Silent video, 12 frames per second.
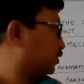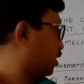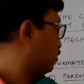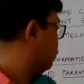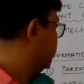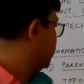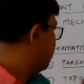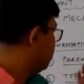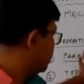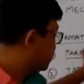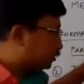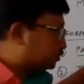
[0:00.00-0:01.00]
Now we
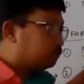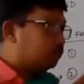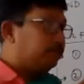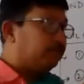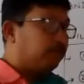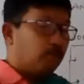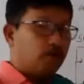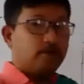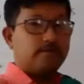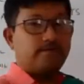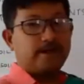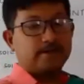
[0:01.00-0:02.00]
have understood
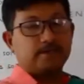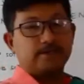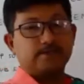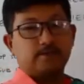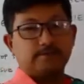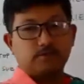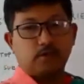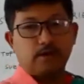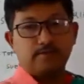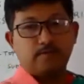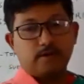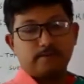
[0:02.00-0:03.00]
4 factors of
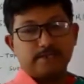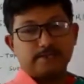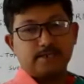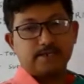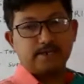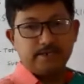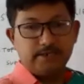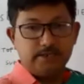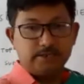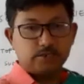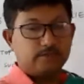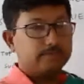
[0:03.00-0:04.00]
soil formation, and
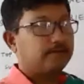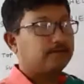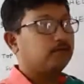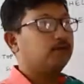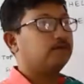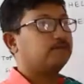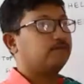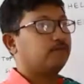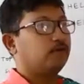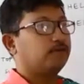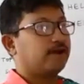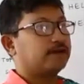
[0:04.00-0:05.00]
each of the
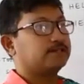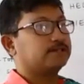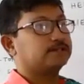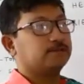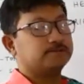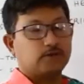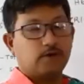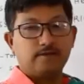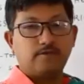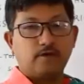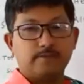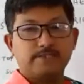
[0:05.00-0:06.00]
4 factors of
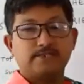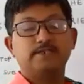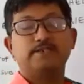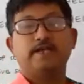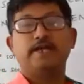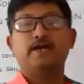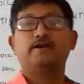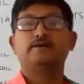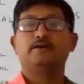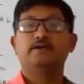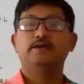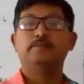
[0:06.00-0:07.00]
soil formation take
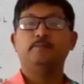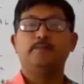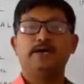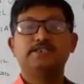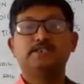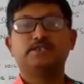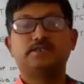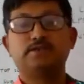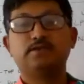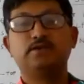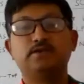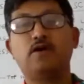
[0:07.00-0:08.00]
a much
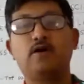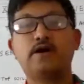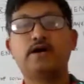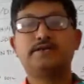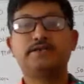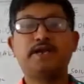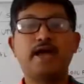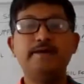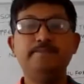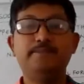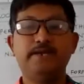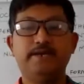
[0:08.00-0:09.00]
longer
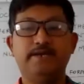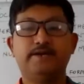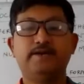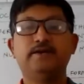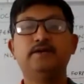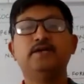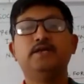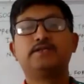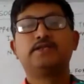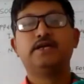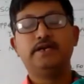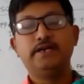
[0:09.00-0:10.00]
time period.
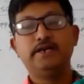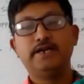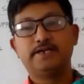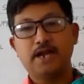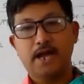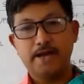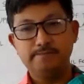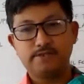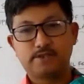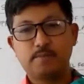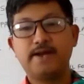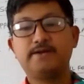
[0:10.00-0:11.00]
They need a time
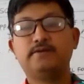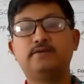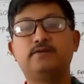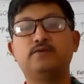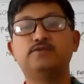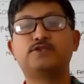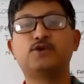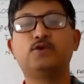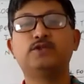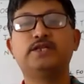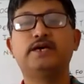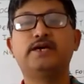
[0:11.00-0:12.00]
span to
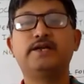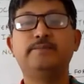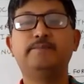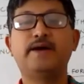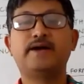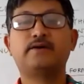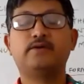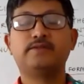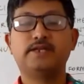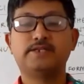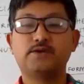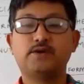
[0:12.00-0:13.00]
show their impact on
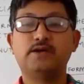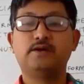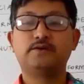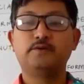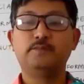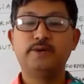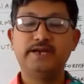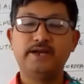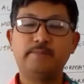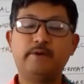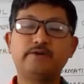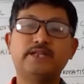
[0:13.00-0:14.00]
the soil or to bring
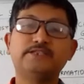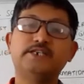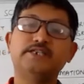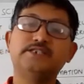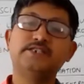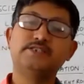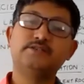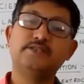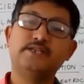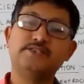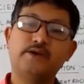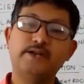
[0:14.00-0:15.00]
about the changes on
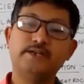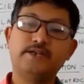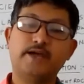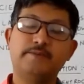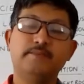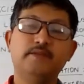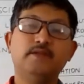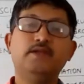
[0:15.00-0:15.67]
the soil type.